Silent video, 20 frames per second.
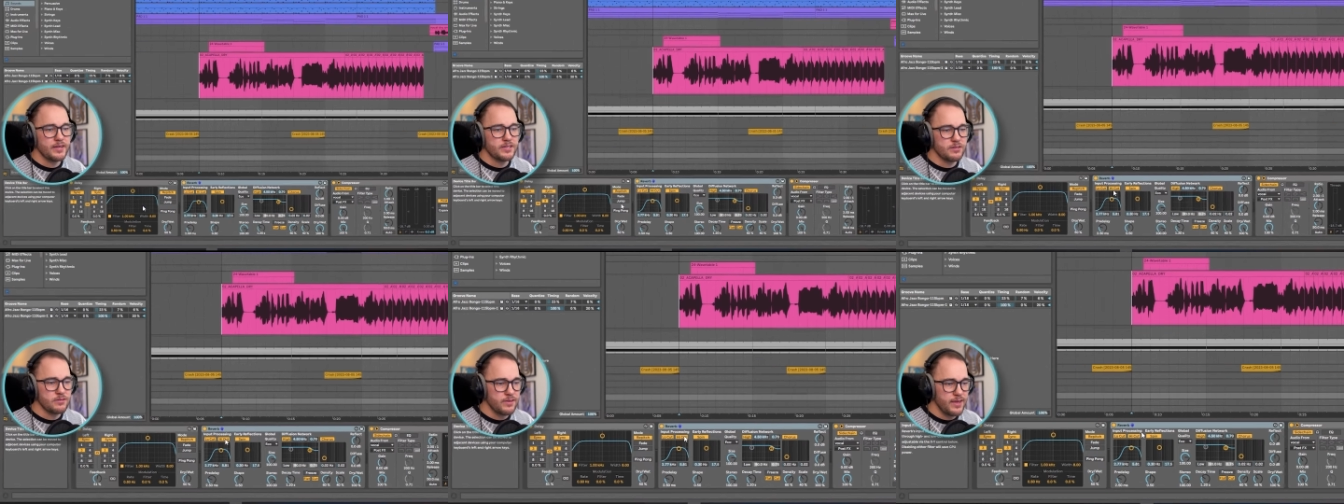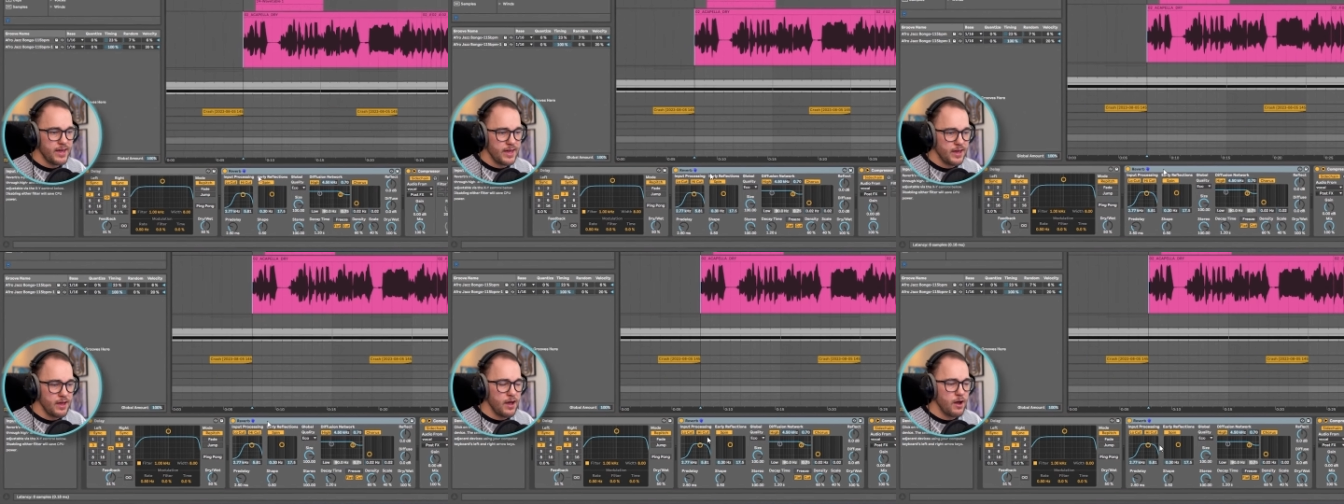a
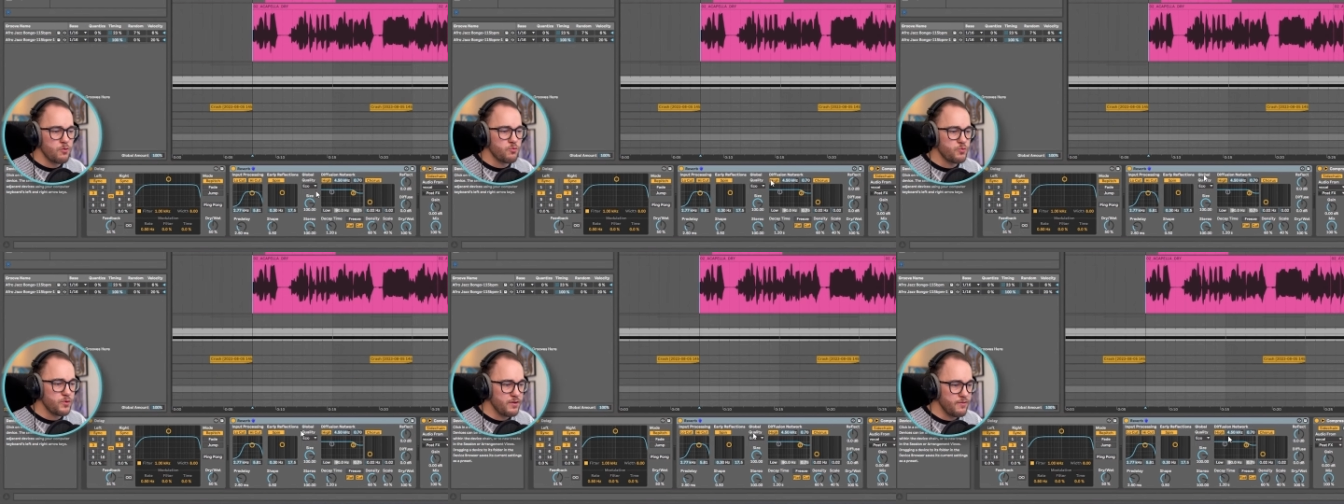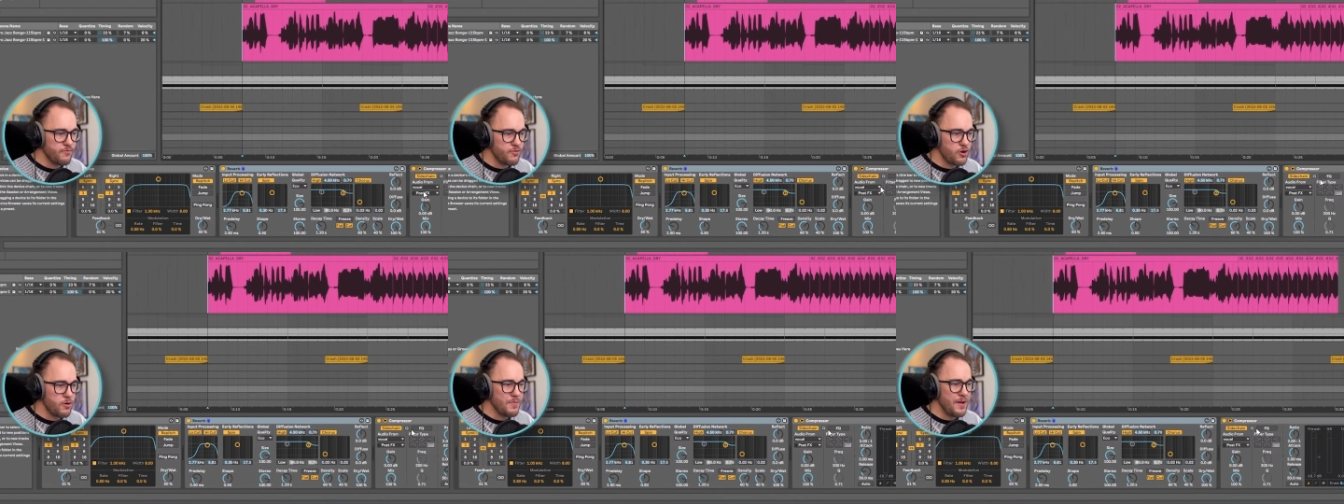delay, a
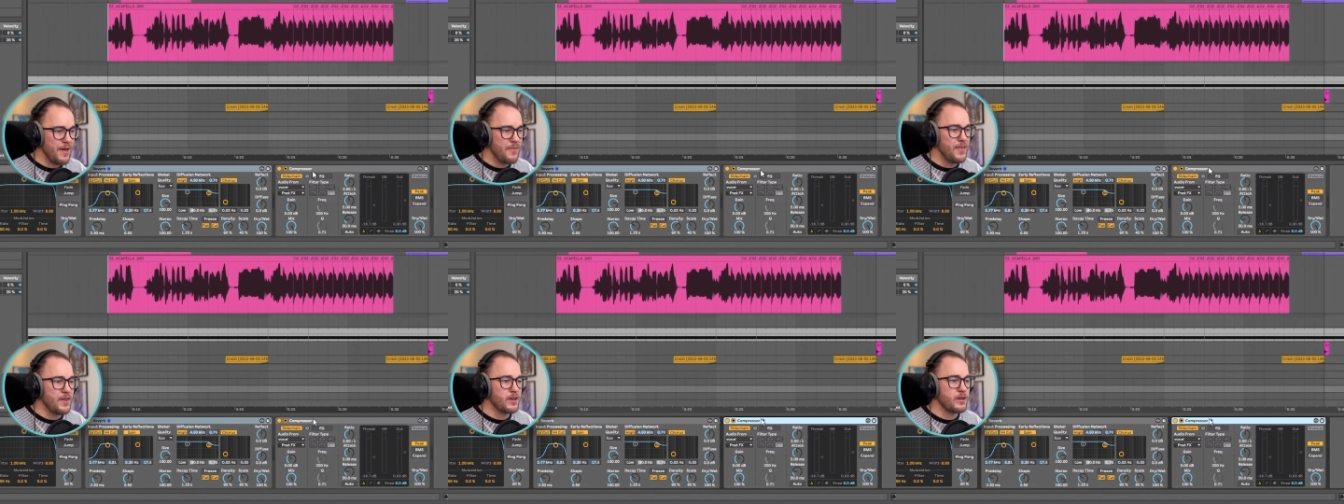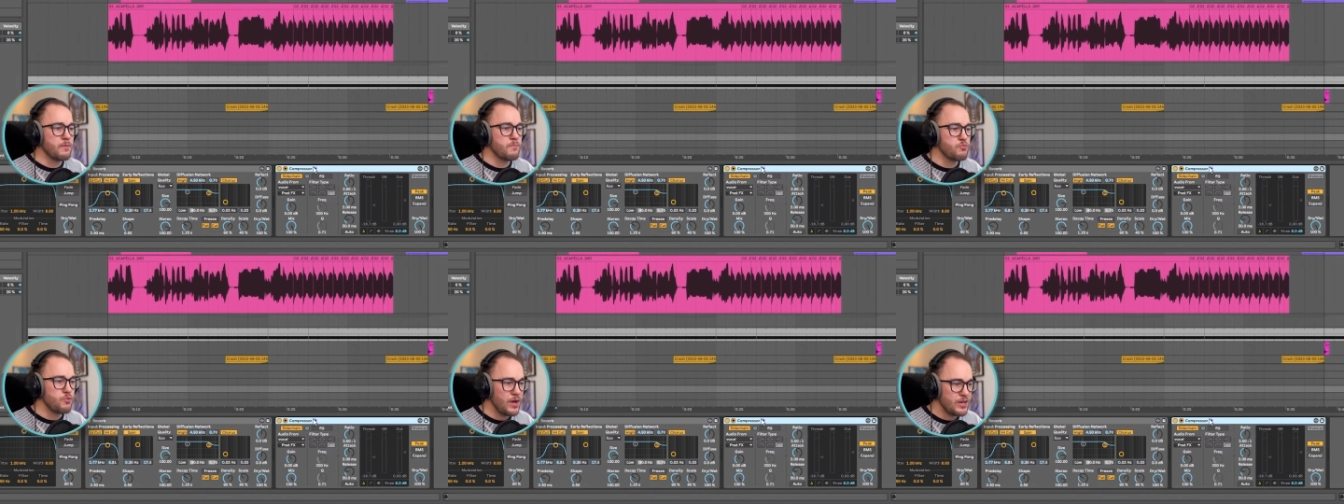reverb, and then
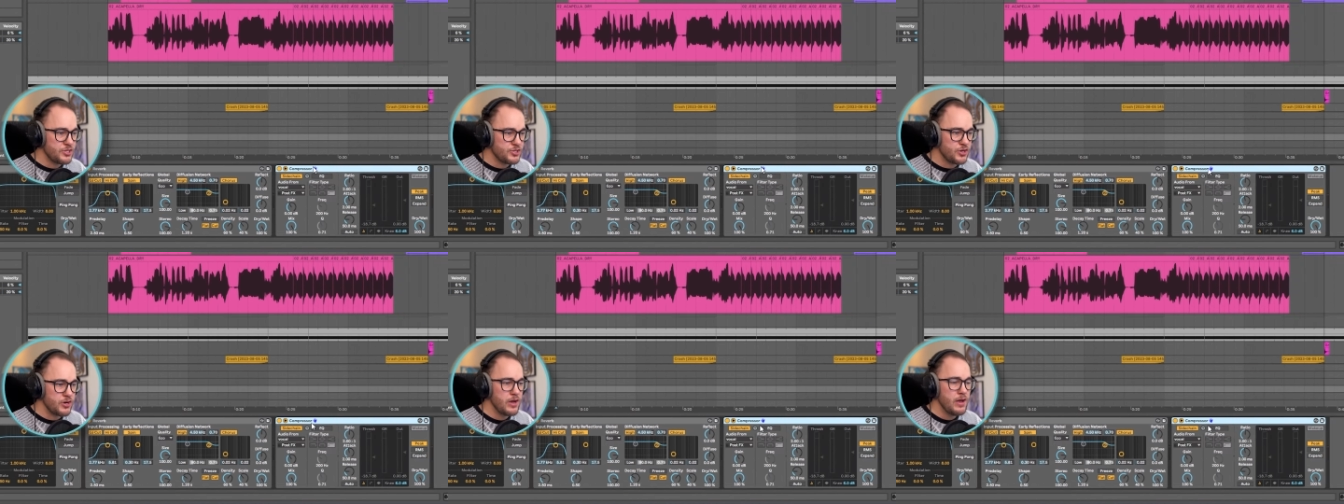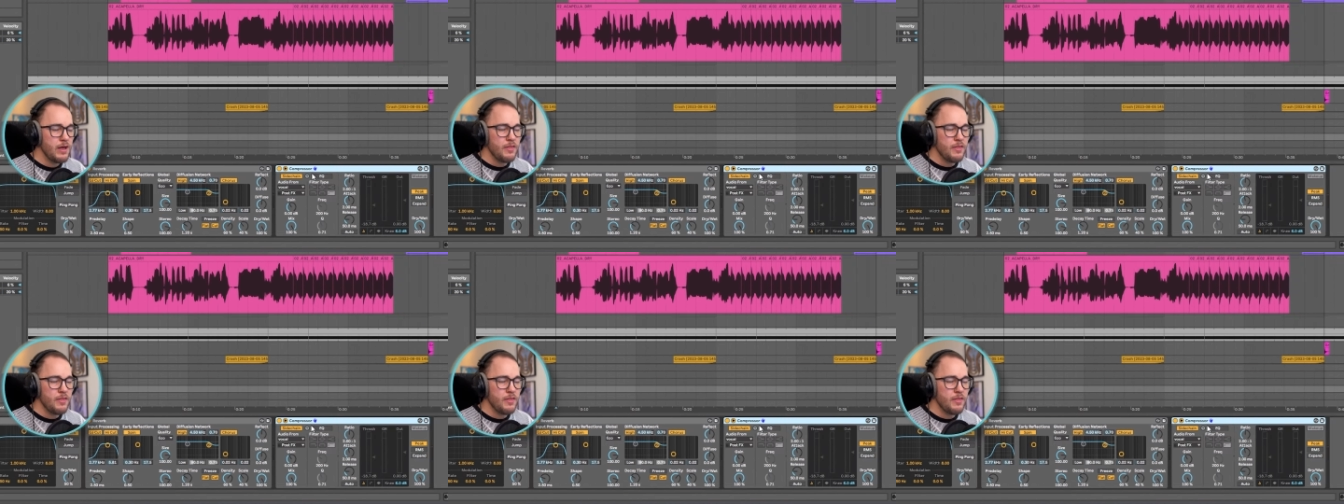a compressor.